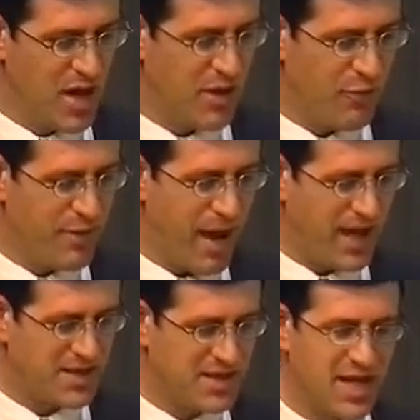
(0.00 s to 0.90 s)
that we
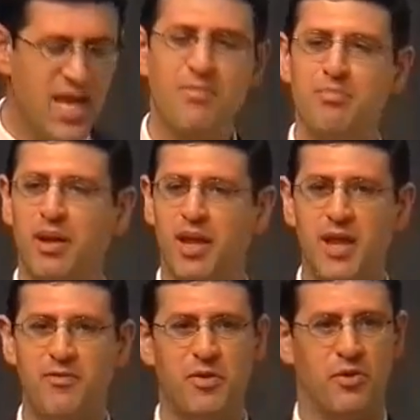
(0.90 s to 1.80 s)
may see and
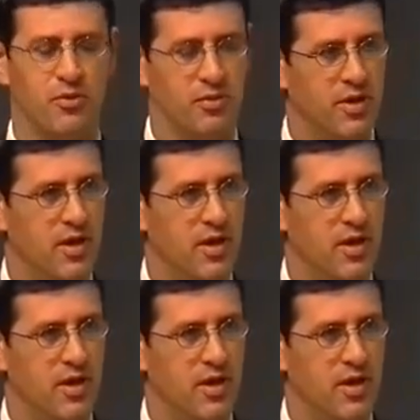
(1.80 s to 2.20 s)
believe you?